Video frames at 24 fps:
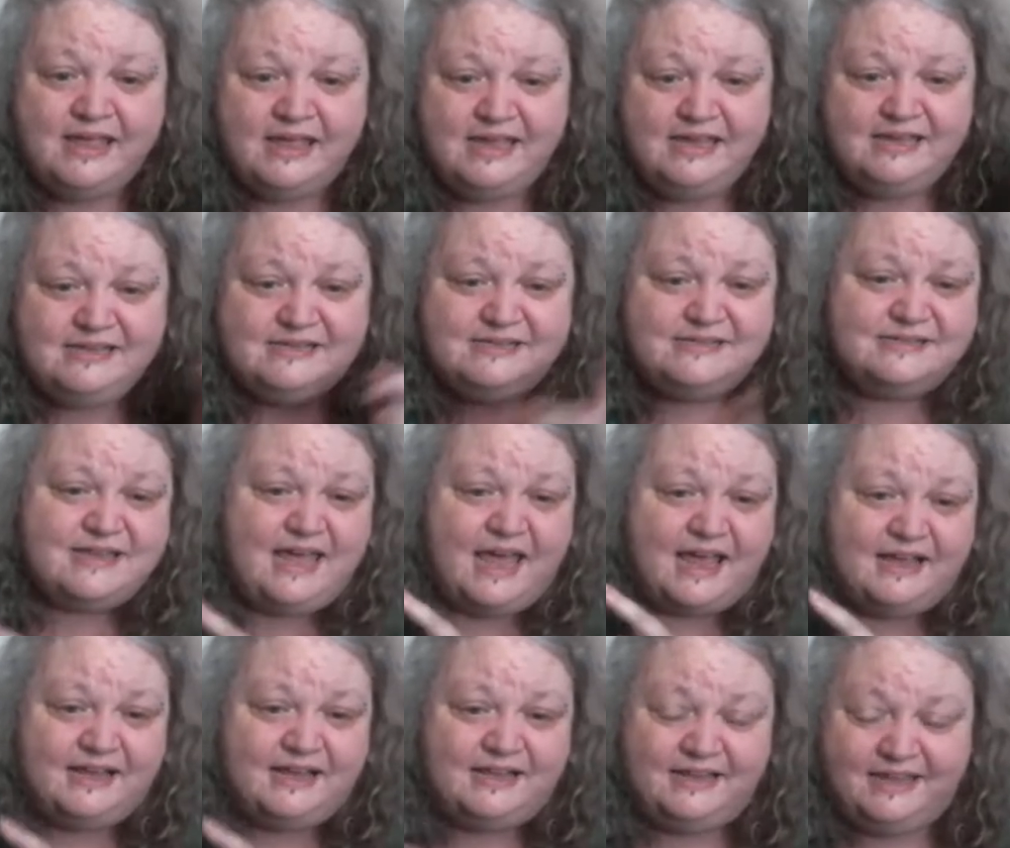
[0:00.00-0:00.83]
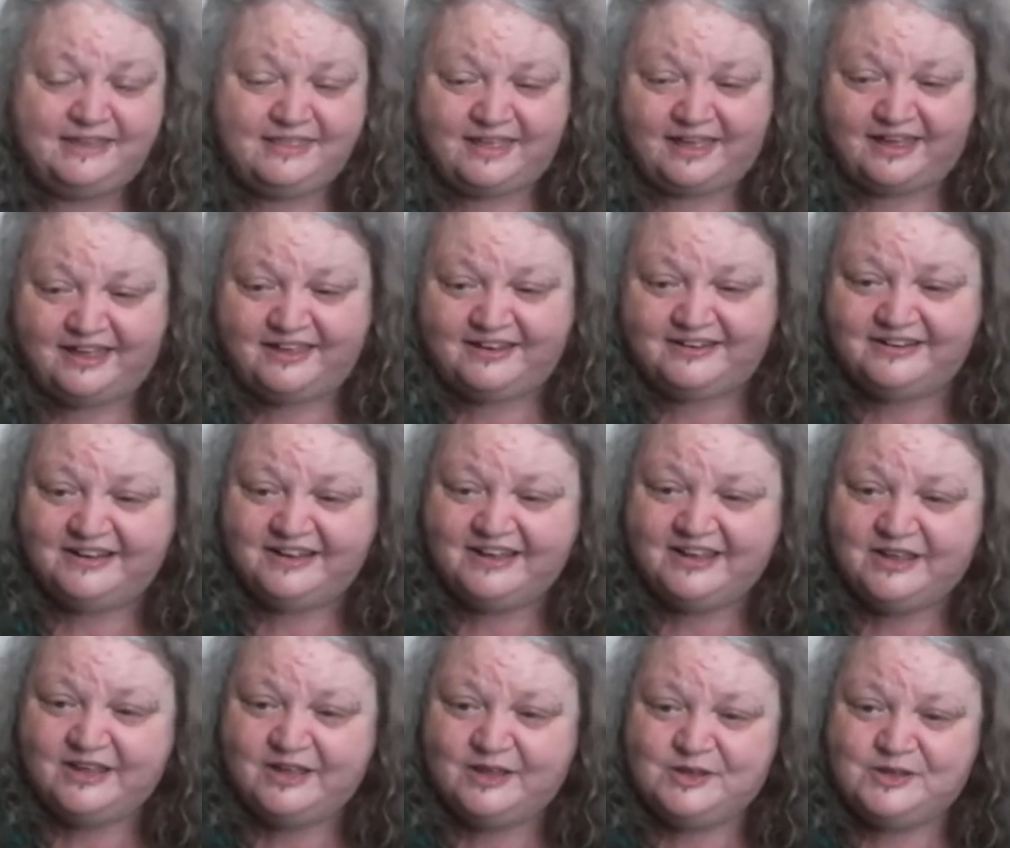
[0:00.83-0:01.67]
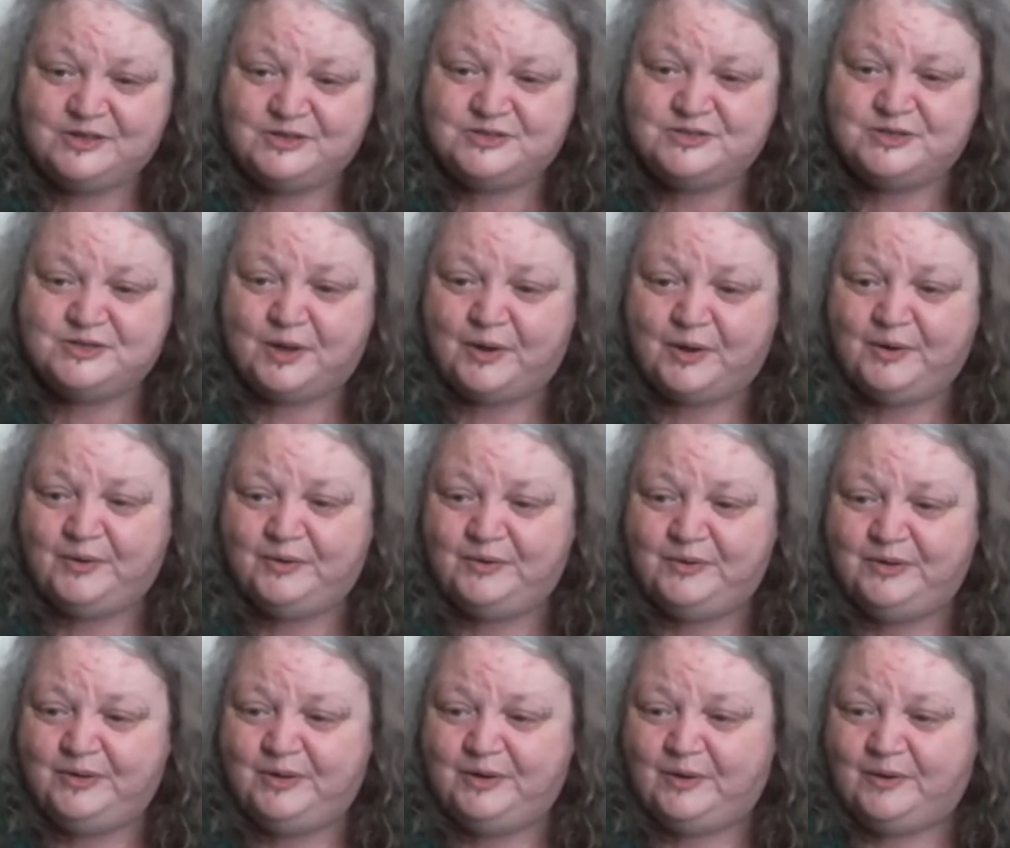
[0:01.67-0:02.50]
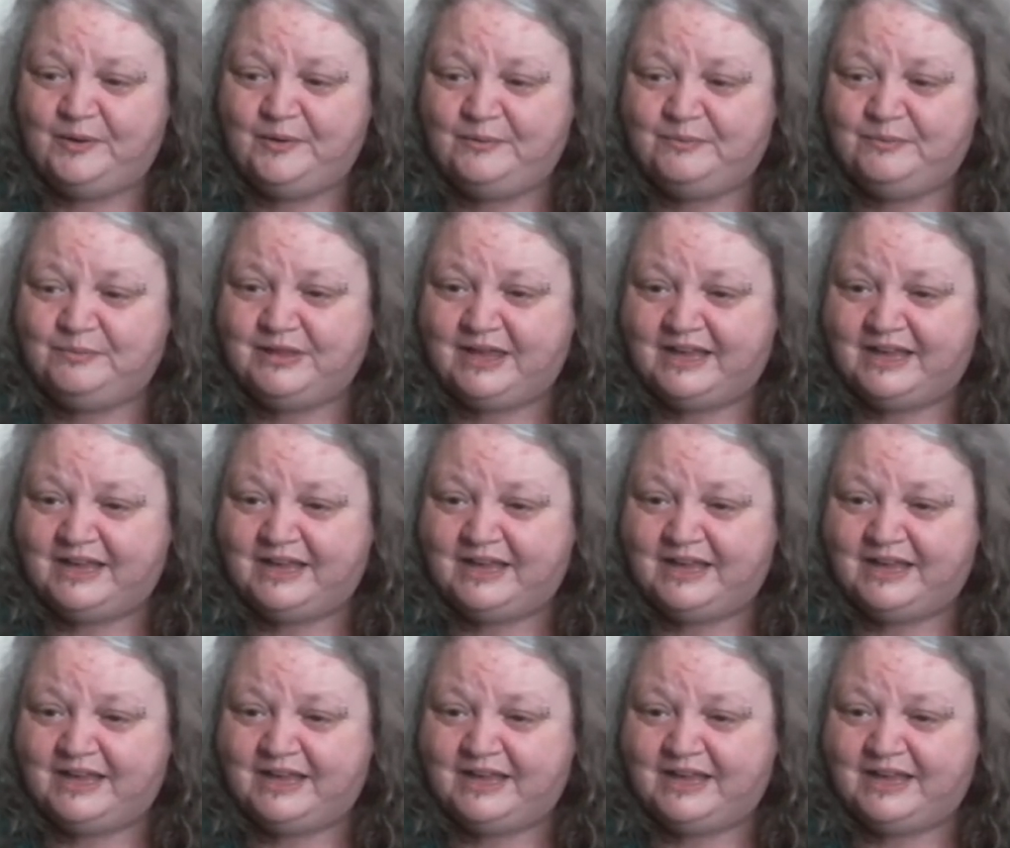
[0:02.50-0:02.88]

Exactly that. So, you know,